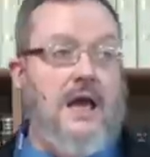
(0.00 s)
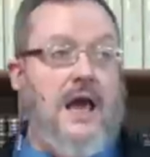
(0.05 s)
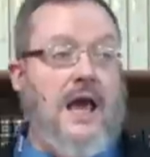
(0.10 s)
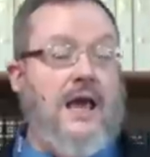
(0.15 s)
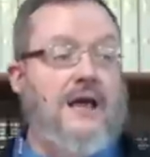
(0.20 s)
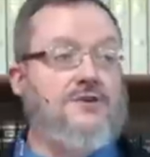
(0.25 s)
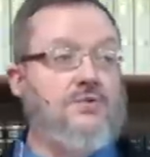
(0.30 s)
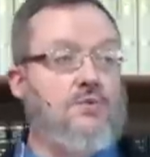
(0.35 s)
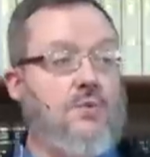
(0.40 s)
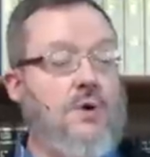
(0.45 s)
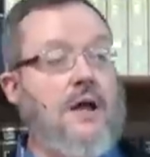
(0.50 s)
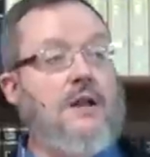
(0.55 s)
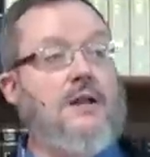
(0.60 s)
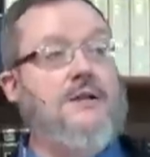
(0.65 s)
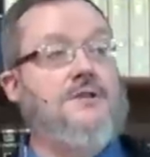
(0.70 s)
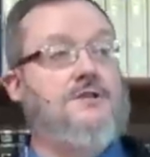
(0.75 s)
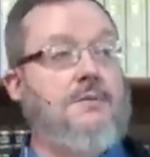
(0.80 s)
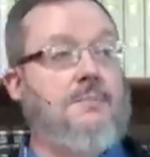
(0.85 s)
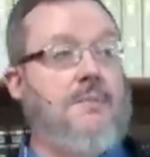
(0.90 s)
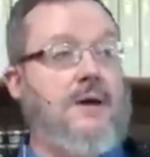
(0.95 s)
as well
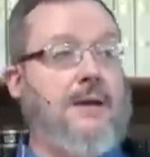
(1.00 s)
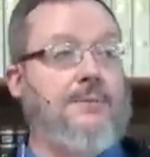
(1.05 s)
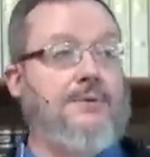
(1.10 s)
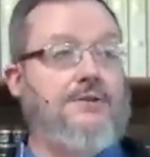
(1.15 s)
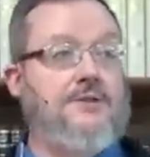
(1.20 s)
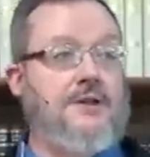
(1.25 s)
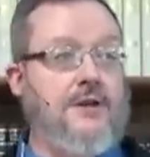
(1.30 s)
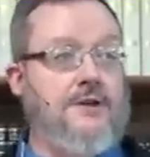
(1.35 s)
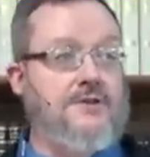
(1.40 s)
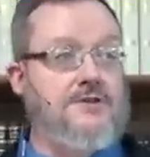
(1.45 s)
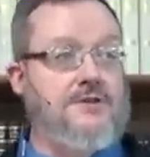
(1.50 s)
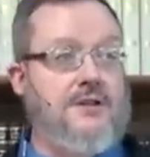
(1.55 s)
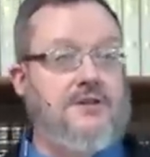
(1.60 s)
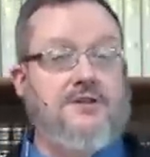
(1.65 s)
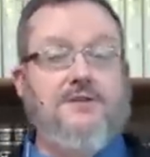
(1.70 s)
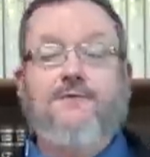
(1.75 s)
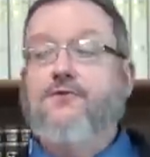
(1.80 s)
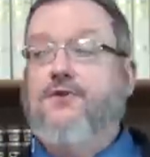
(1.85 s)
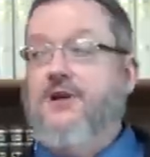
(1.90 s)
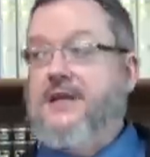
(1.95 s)
as the Bible tells
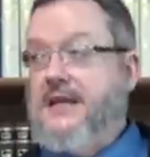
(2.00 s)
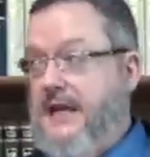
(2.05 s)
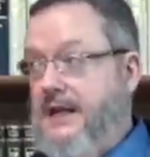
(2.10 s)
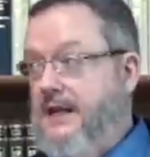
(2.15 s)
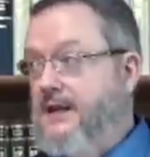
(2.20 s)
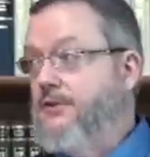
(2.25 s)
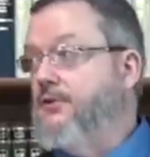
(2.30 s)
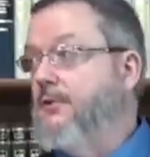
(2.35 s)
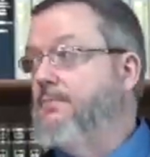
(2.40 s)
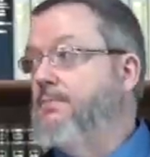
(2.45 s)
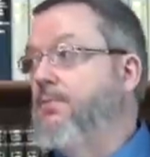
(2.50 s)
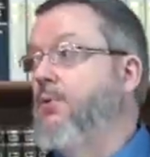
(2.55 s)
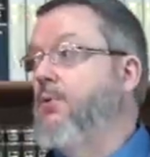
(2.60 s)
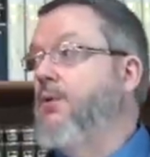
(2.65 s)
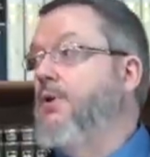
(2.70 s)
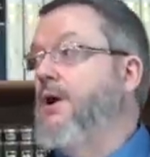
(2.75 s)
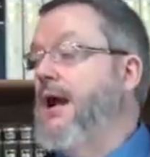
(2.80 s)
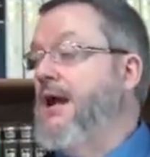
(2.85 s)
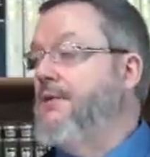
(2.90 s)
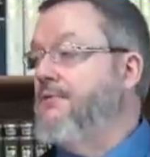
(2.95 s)
us, forgetting the
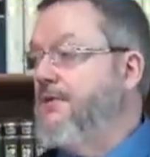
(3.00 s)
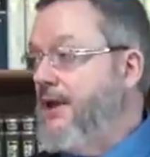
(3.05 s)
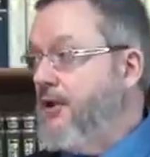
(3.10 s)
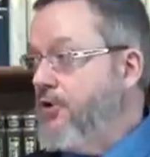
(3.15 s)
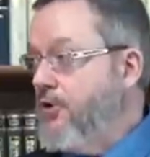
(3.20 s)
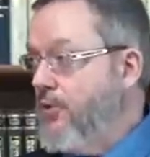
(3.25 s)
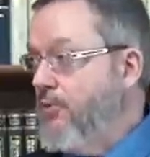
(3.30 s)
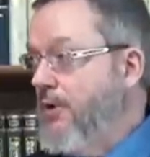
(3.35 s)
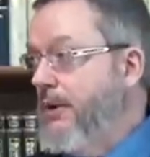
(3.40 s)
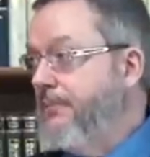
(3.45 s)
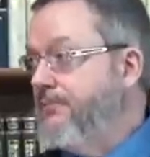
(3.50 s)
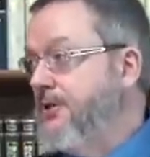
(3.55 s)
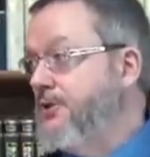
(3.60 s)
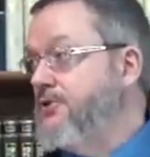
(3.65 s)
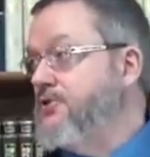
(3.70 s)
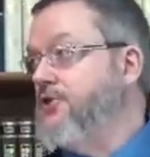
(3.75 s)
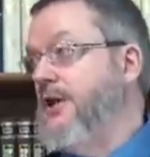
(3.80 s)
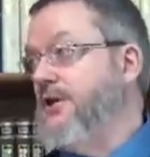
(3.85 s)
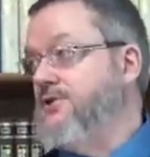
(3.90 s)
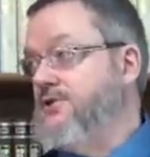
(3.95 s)
poor and they corrupted
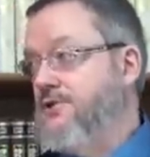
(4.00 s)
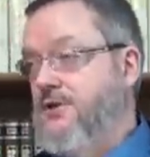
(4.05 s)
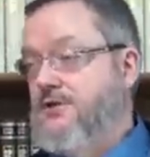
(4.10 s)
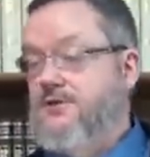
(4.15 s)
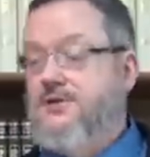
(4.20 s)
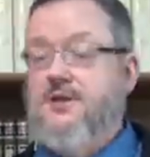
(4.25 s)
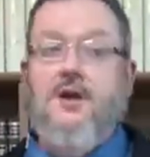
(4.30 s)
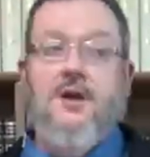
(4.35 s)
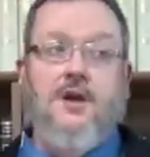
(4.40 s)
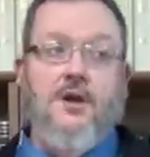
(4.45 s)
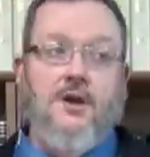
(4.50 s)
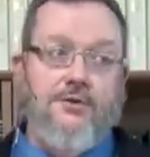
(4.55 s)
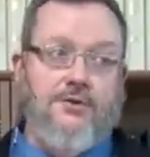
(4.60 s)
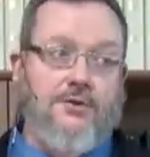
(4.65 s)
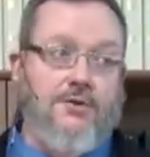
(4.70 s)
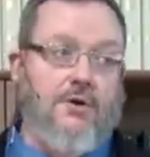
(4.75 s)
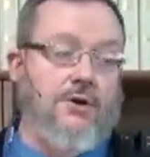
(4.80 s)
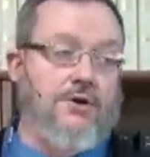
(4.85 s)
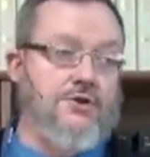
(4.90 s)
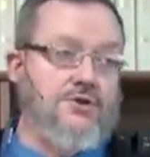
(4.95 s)
justice.
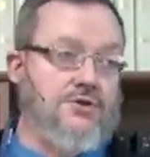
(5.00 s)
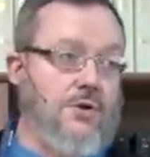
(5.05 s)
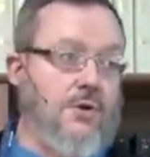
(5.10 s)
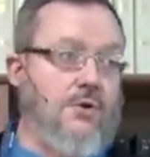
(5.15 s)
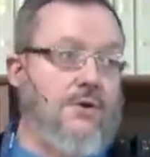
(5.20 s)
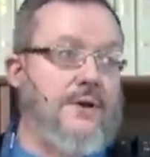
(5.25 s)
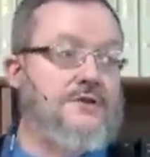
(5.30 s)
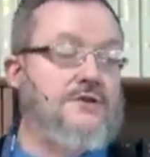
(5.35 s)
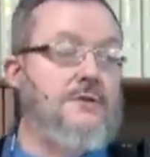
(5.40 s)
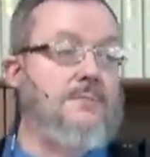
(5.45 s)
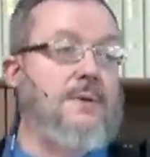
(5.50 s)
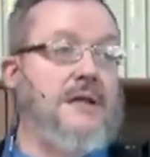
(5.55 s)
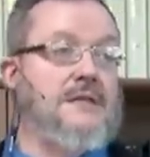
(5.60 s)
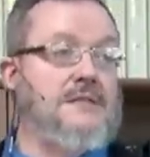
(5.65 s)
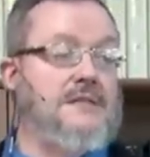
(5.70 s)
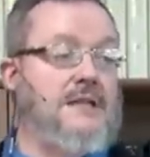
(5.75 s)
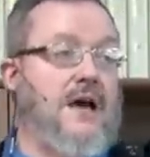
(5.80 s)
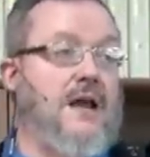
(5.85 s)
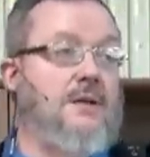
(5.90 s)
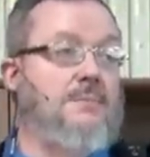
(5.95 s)
There are stories about
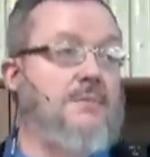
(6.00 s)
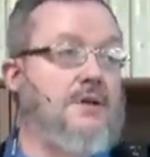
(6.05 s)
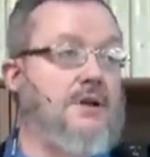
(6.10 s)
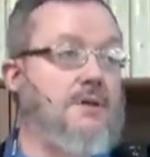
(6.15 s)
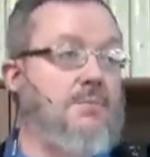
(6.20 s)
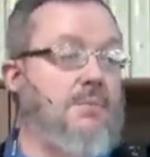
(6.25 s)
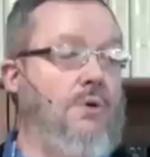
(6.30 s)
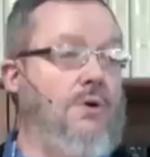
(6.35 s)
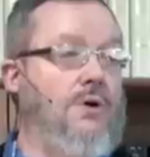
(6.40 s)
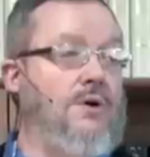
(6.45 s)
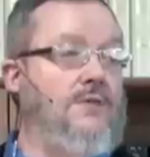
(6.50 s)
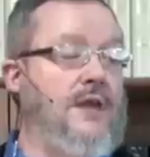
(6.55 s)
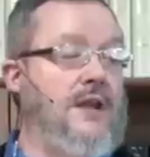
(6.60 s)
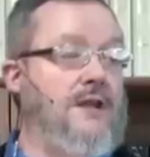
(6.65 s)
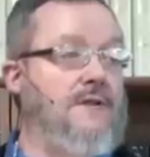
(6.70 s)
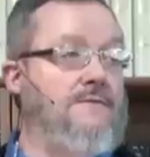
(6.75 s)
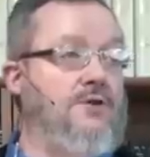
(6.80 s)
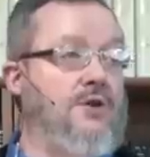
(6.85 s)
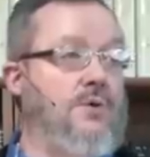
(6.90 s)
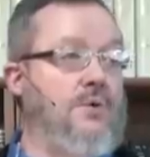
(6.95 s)
Sodom and Gomorrah that
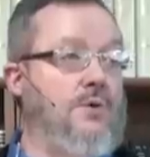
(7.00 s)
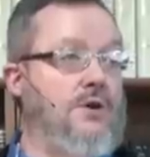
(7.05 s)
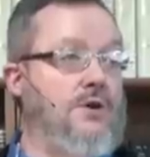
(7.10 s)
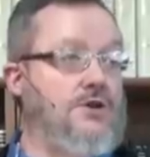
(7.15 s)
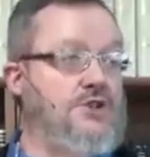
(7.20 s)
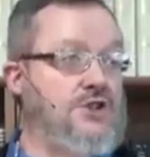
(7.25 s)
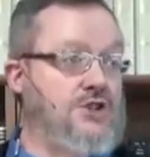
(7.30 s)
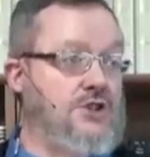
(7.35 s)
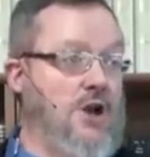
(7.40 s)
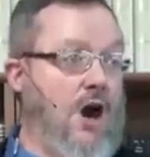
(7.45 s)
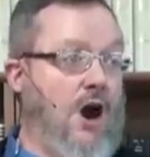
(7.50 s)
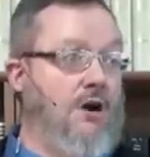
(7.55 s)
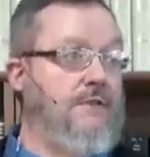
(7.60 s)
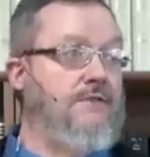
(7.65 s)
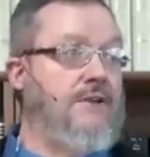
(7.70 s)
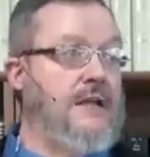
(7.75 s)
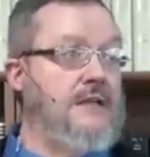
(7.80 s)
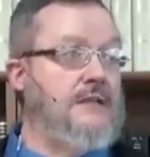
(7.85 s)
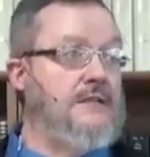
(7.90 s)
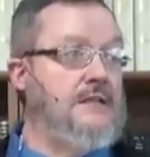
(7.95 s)
if you were
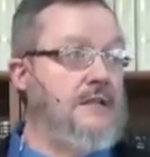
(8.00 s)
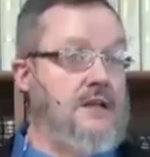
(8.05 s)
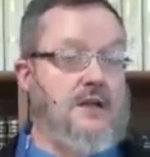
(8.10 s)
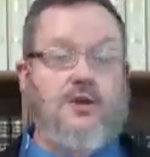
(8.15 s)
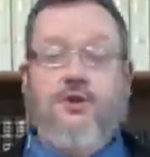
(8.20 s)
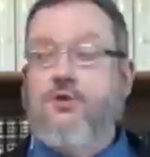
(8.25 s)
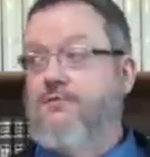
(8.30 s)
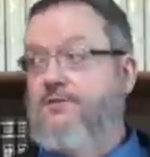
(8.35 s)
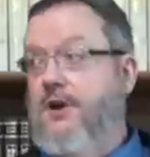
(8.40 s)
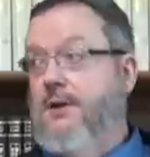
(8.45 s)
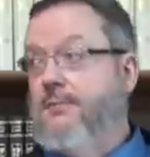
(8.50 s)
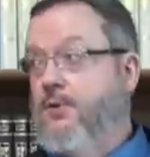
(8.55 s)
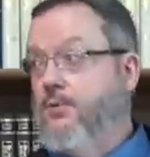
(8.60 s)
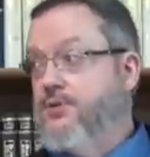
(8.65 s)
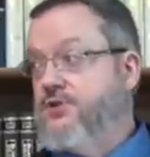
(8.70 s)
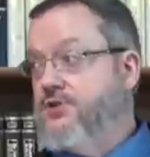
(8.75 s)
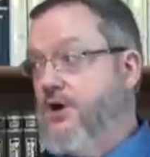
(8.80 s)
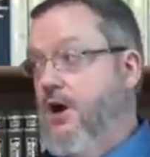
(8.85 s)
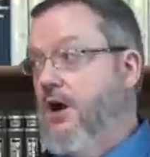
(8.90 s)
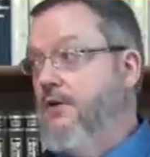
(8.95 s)
starving, to, and your family were
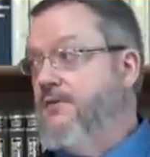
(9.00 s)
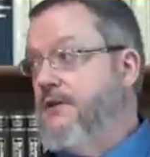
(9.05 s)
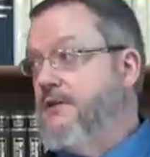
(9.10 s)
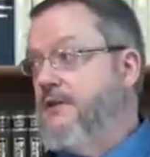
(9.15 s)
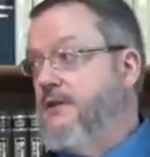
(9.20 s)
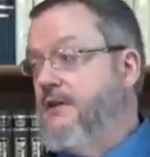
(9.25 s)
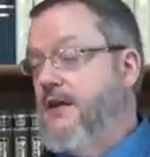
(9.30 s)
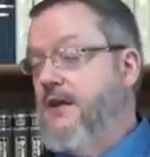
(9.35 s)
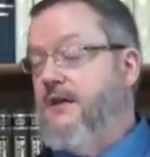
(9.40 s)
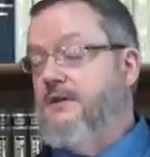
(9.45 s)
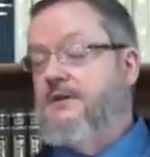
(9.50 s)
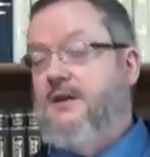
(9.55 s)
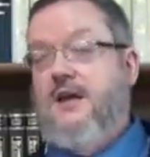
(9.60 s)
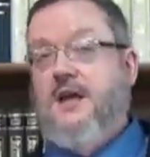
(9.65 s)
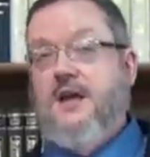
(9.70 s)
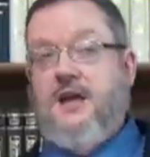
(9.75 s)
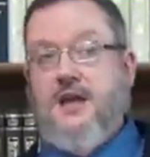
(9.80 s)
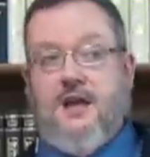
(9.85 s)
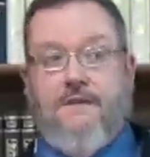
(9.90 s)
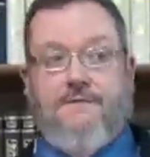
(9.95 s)
starving to death,
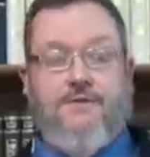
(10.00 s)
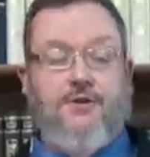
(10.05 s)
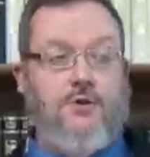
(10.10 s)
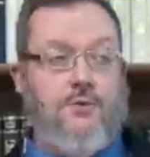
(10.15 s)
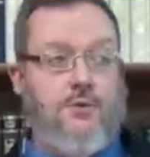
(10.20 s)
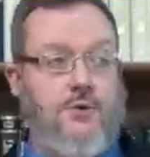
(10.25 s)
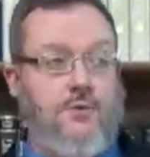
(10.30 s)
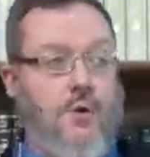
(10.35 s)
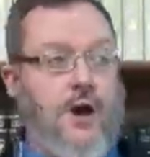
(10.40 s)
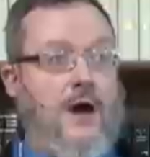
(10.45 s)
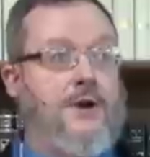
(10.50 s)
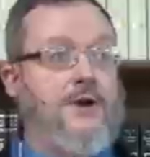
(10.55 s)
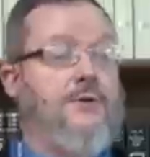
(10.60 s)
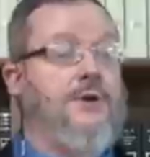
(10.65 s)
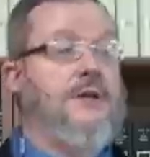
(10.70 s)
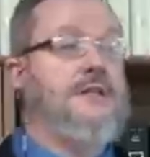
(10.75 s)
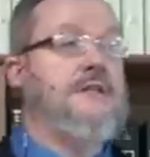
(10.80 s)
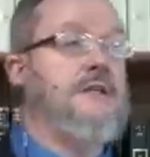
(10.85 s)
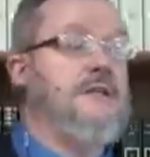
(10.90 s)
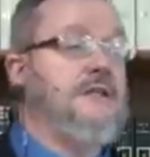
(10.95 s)
if you would wander
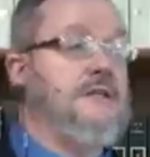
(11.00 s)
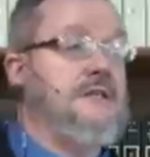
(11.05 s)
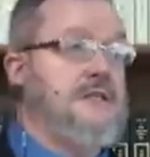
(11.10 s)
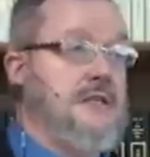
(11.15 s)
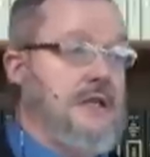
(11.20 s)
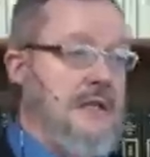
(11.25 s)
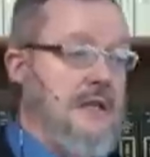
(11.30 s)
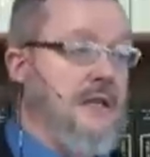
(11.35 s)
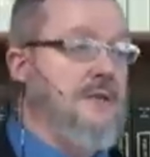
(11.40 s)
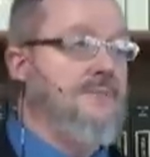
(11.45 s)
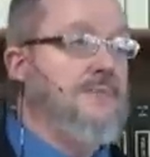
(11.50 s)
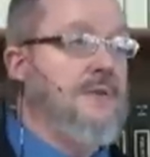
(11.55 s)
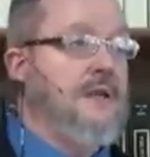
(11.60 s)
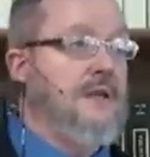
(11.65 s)
into the city,